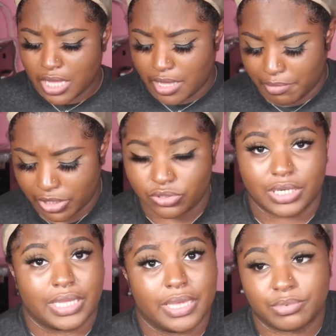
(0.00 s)
make sure
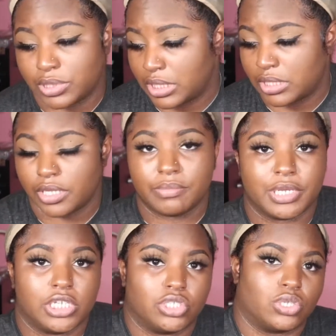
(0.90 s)
they're able to get their
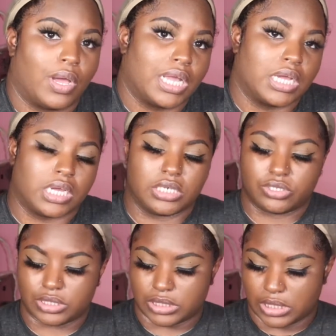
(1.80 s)
money, so I can
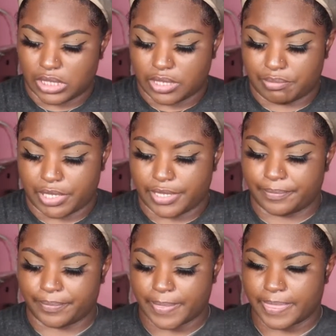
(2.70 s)
understand.
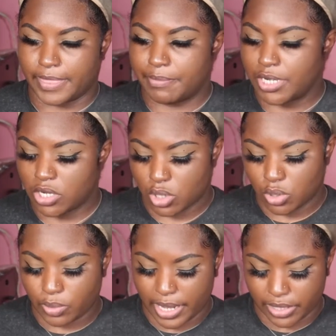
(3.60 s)
But let me know
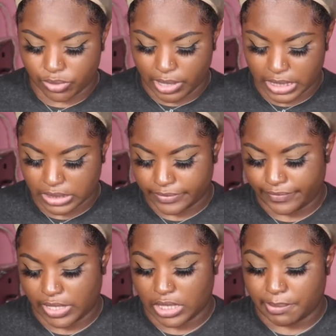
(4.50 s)
how you guys
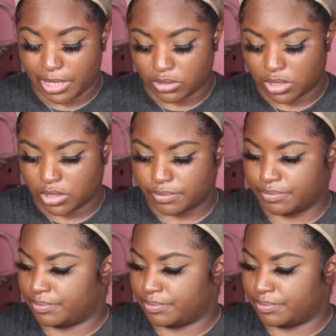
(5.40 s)
feel about them.